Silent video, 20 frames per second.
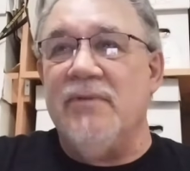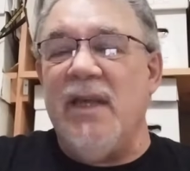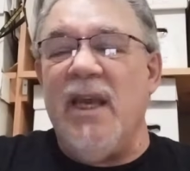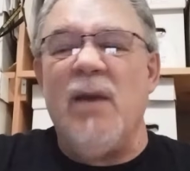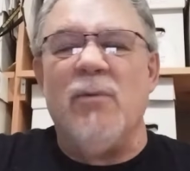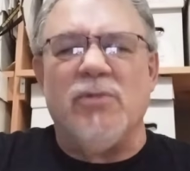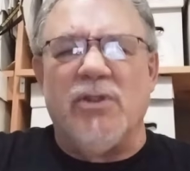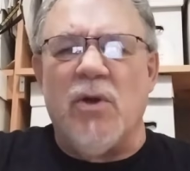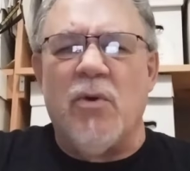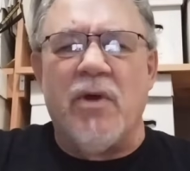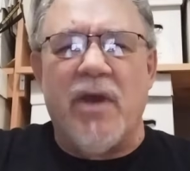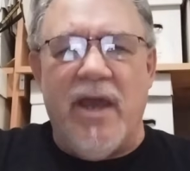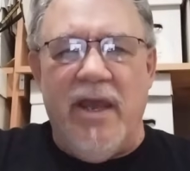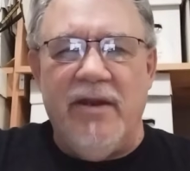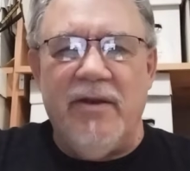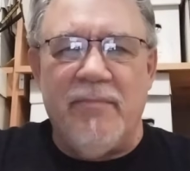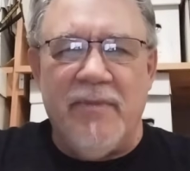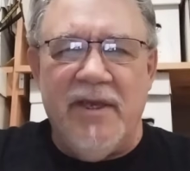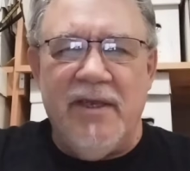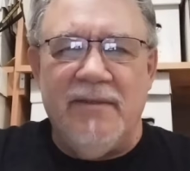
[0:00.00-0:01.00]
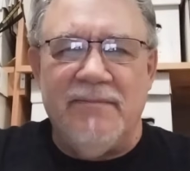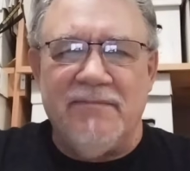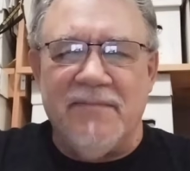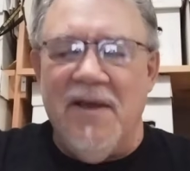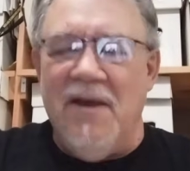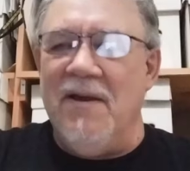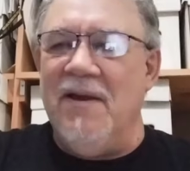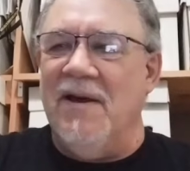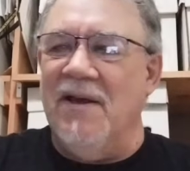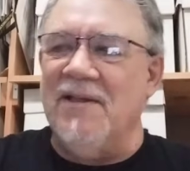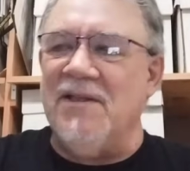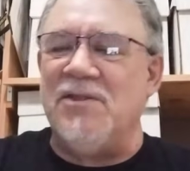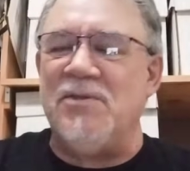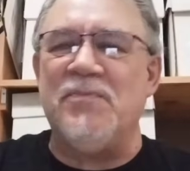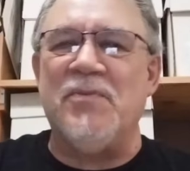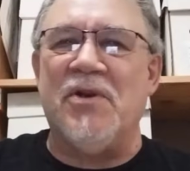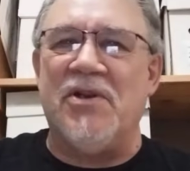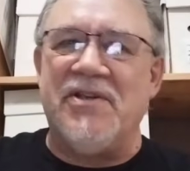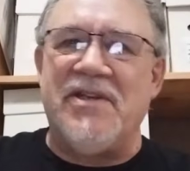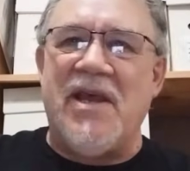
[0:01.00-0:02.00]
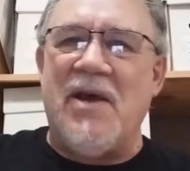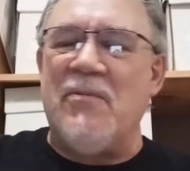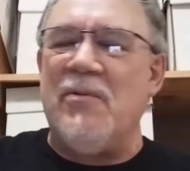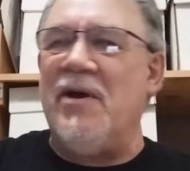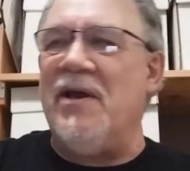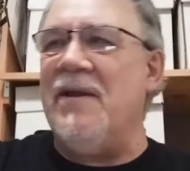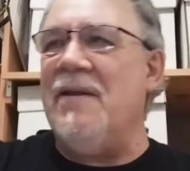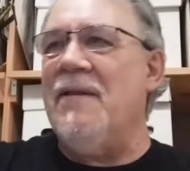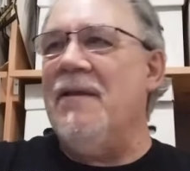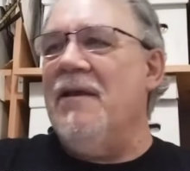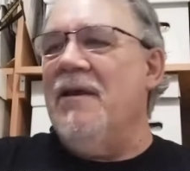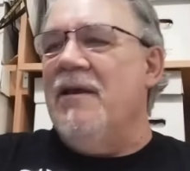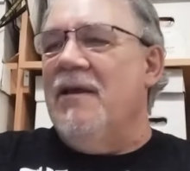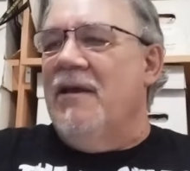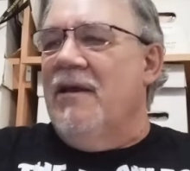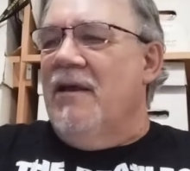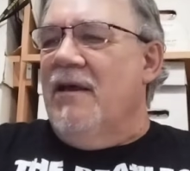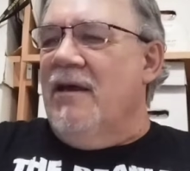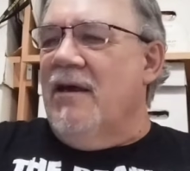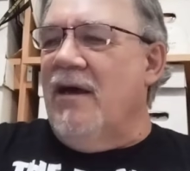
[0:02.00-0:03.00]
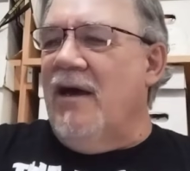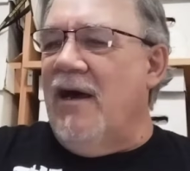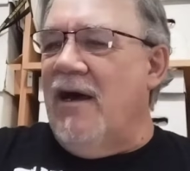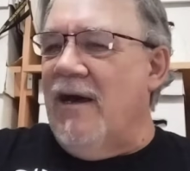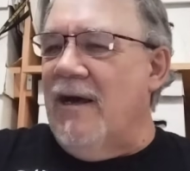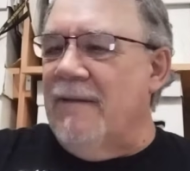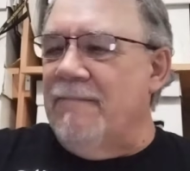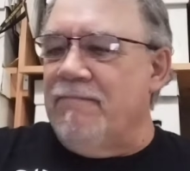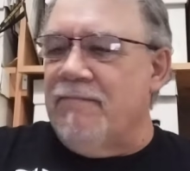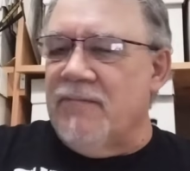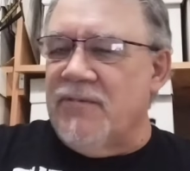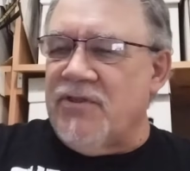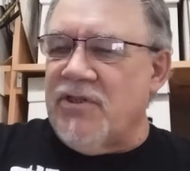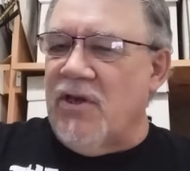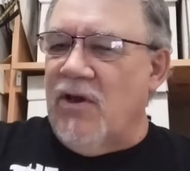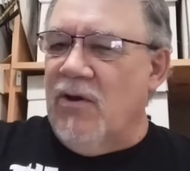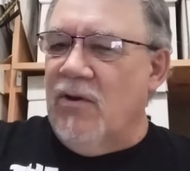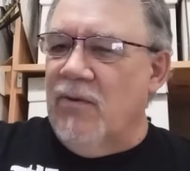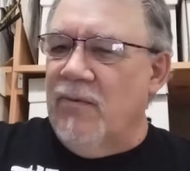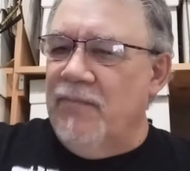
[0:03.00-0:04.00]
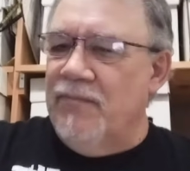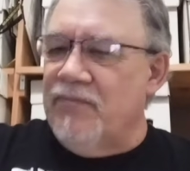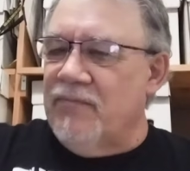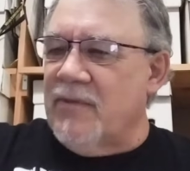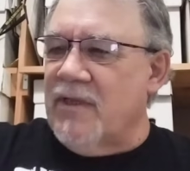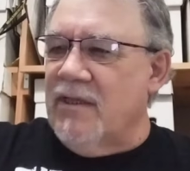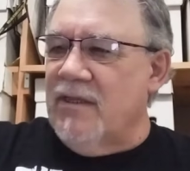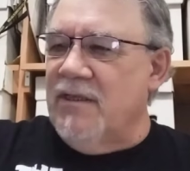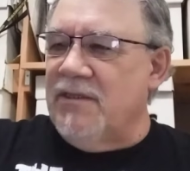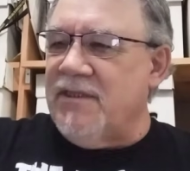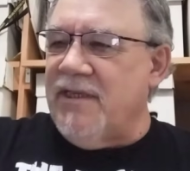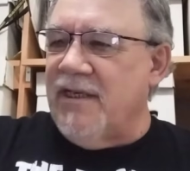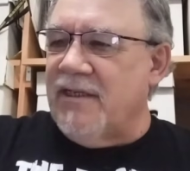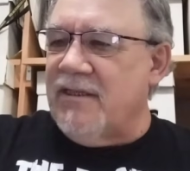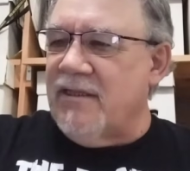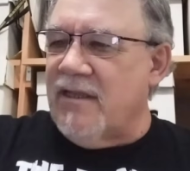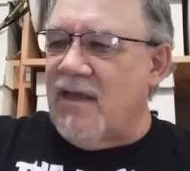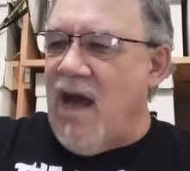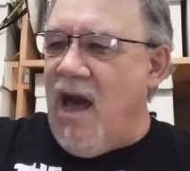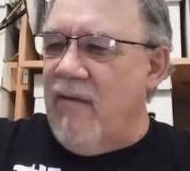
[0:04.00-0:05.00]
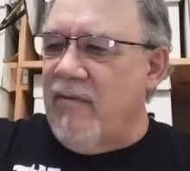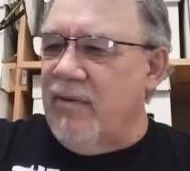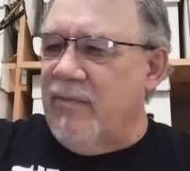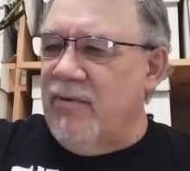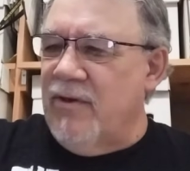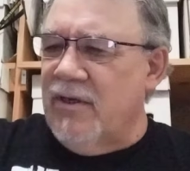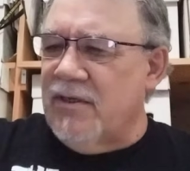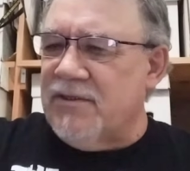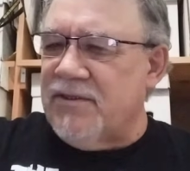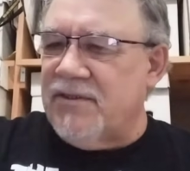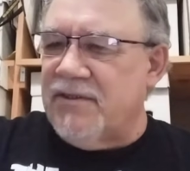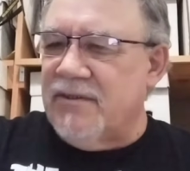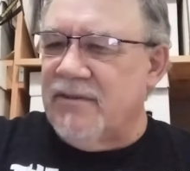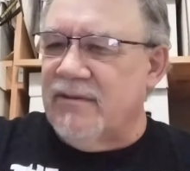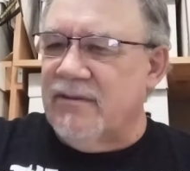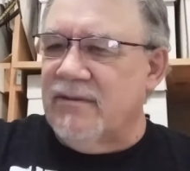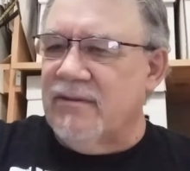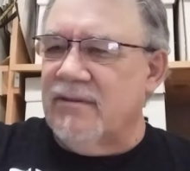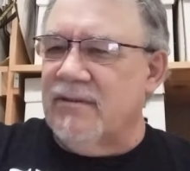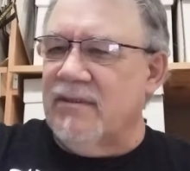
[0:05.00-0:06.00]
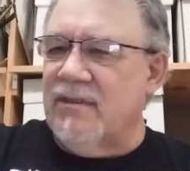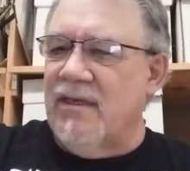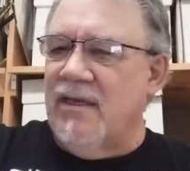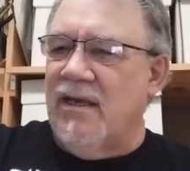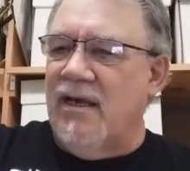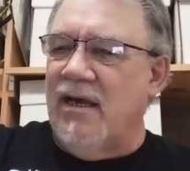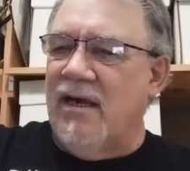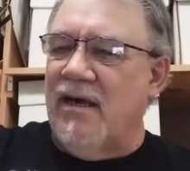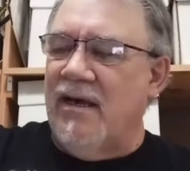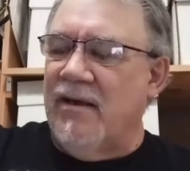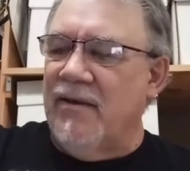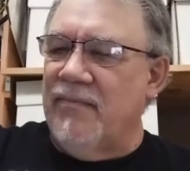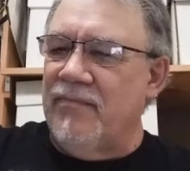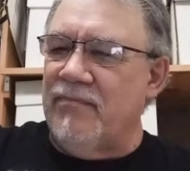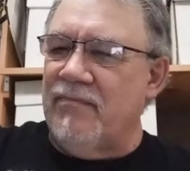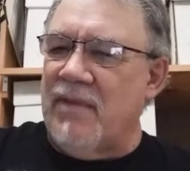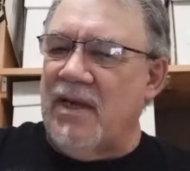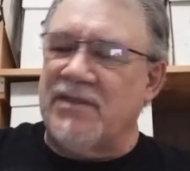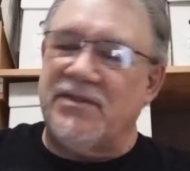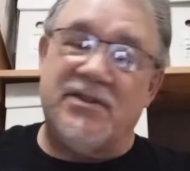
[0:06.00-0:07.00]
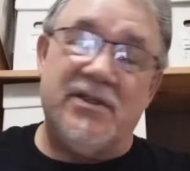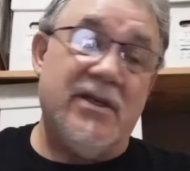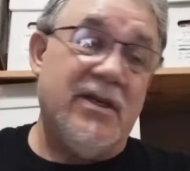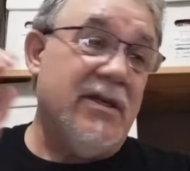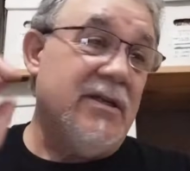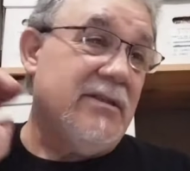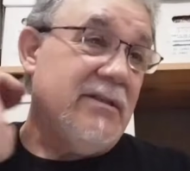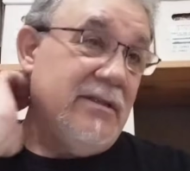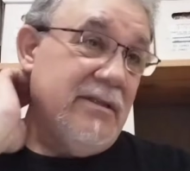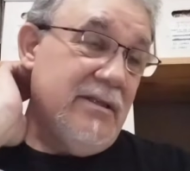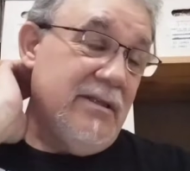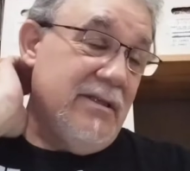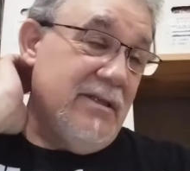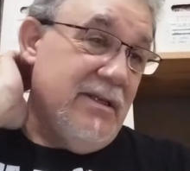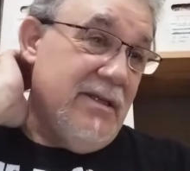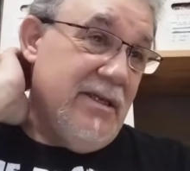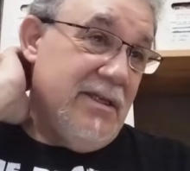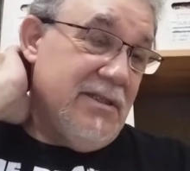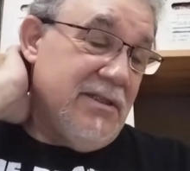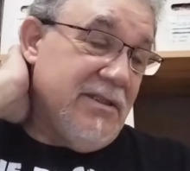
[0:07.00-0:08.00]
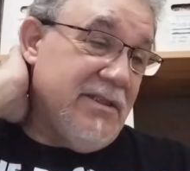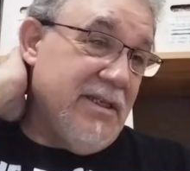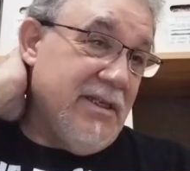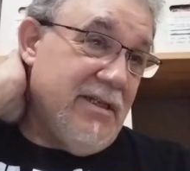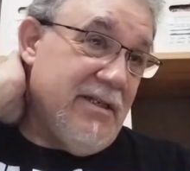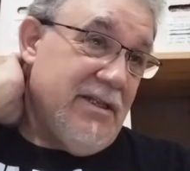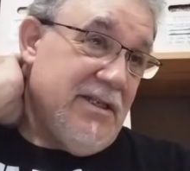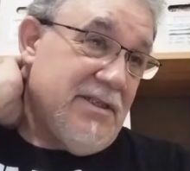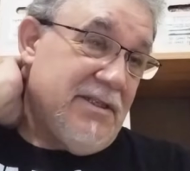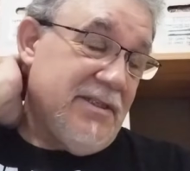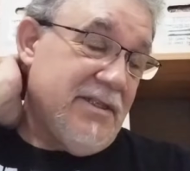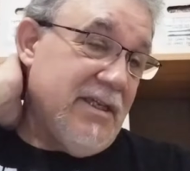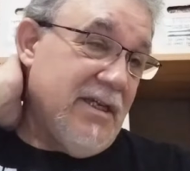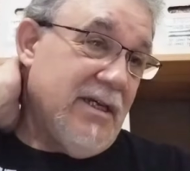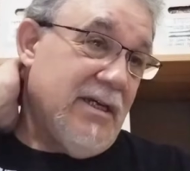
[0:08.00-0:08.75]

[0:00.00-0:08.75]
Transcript: was okay to me. Let's put it that way. So let's get to the comic books. My son is into this